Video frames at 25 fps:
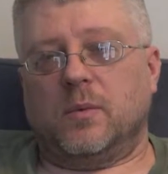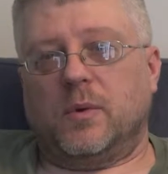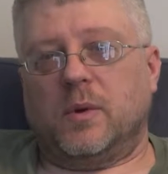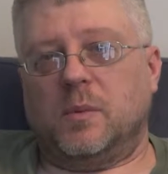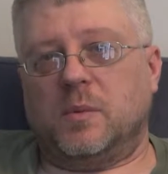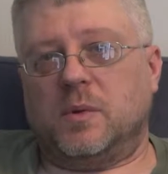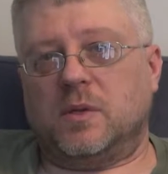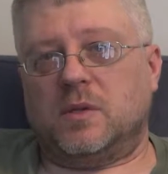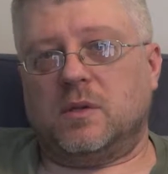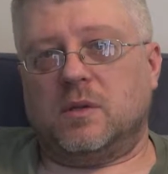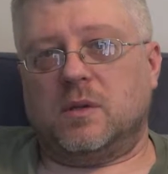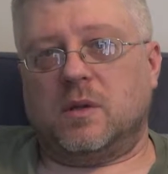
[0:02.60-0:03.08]

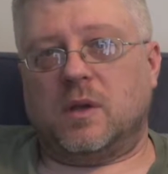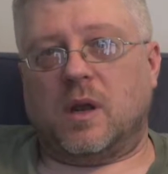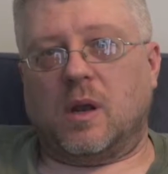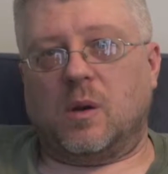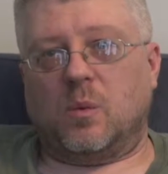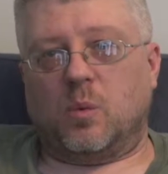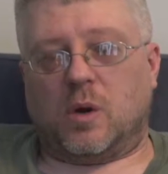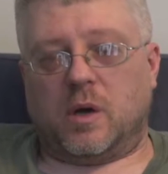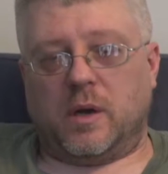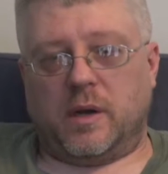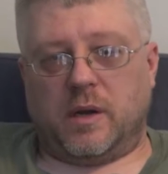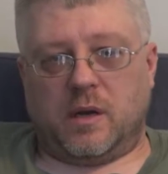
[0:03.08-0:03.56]
name is
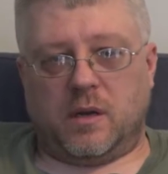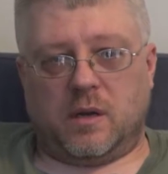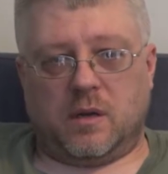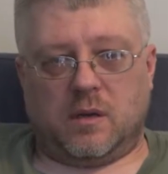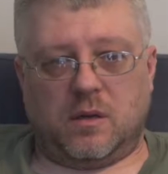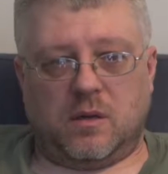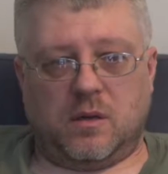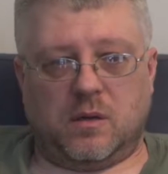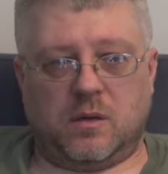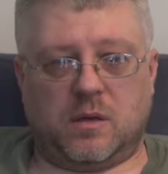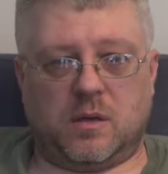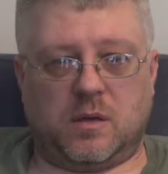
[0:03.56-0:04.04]
Ken Wyatt.
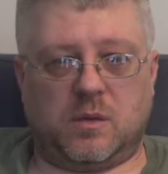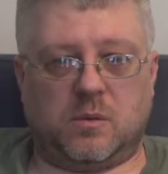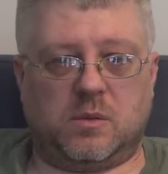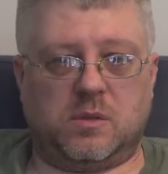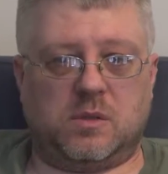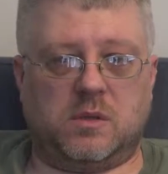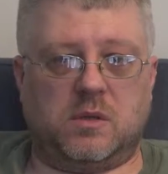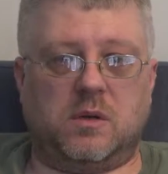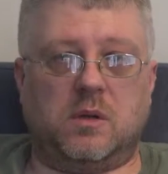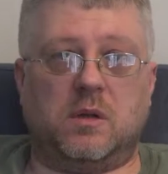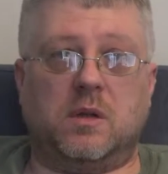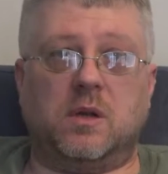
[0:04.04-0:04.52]
I
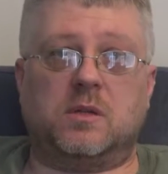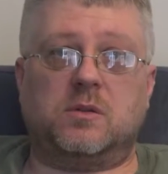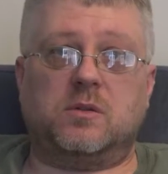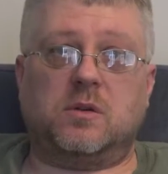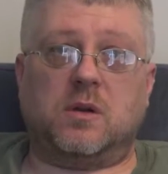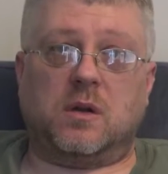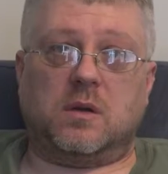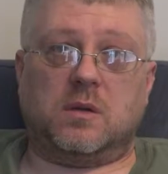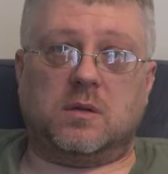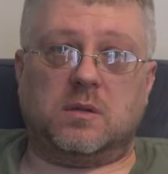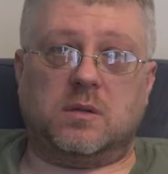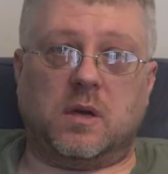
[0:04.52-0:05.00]
was an
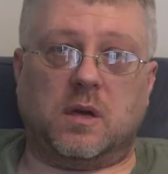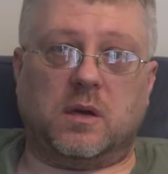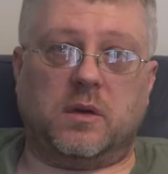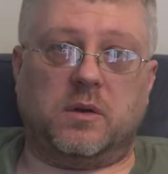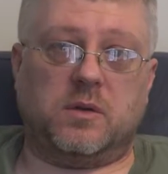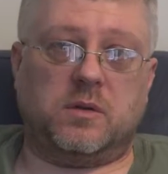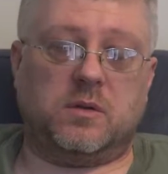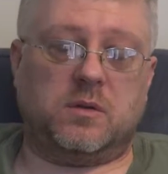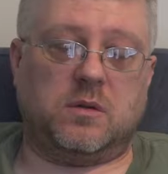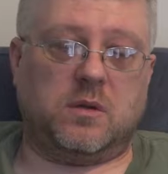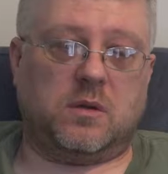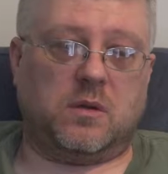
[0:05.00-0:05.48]
electronics
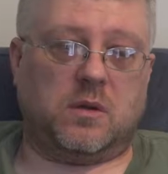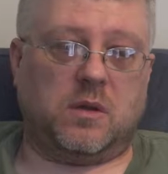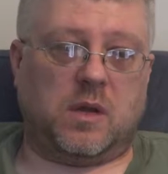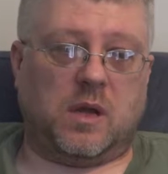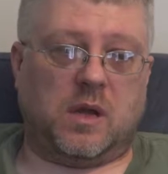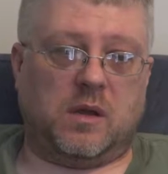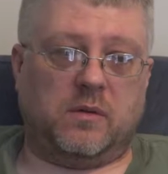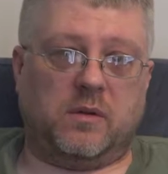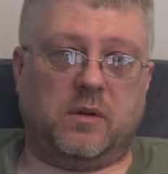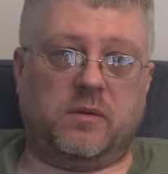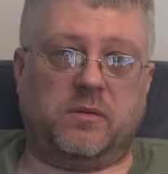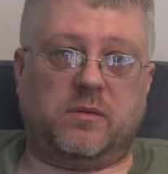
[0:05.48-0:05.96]
technician in the
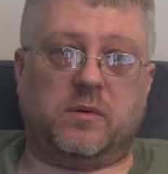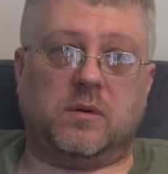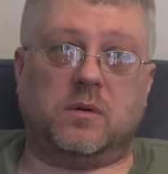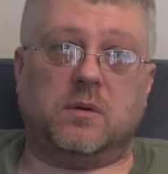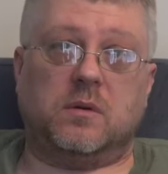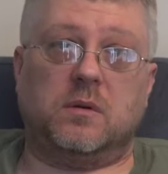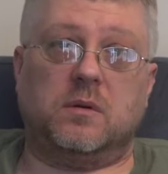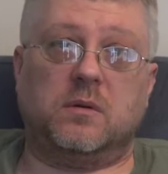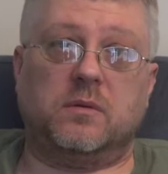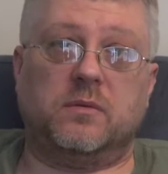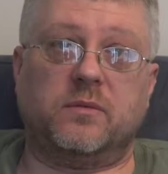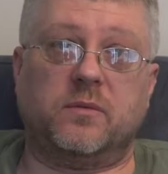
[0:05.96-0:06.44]
Navy
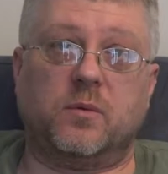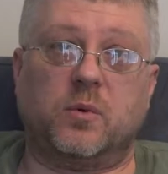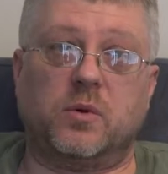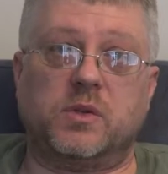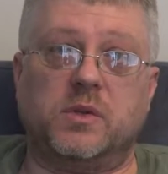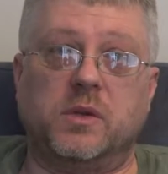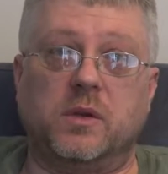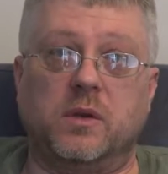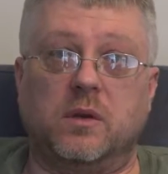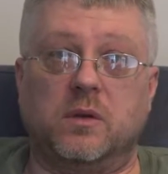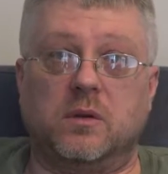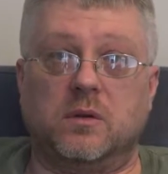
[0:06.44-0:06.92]
for
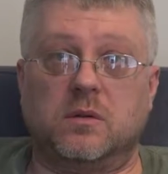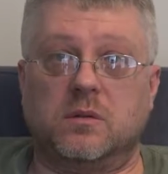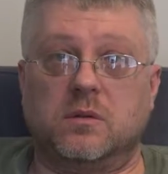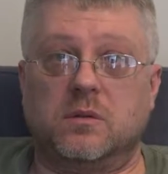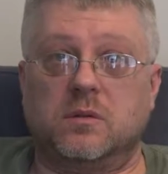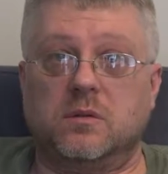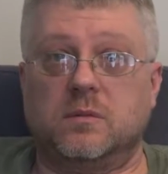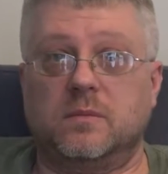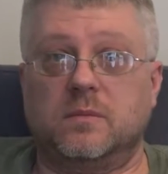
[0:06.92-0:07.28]
14 years.